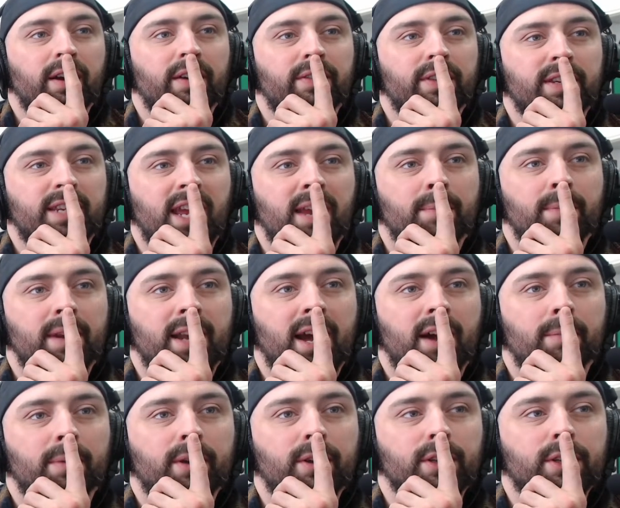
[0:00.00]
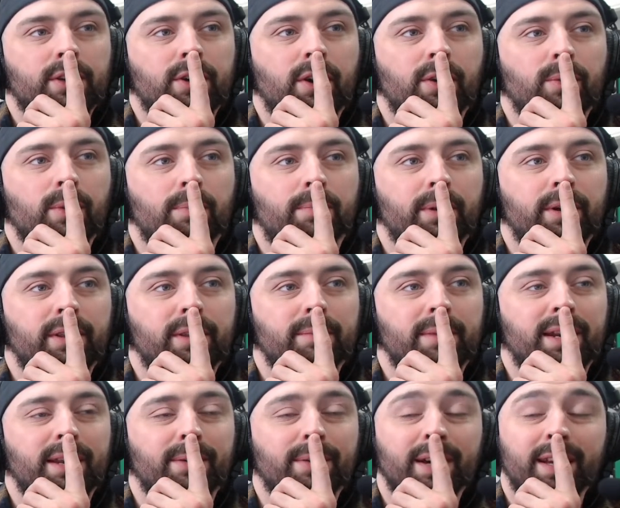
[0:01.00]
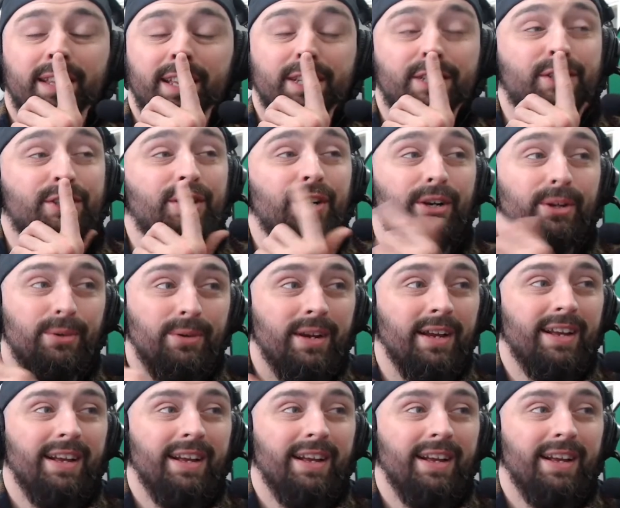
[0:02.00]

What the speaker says: of the table now because Croak will burn them anywhere. That's true.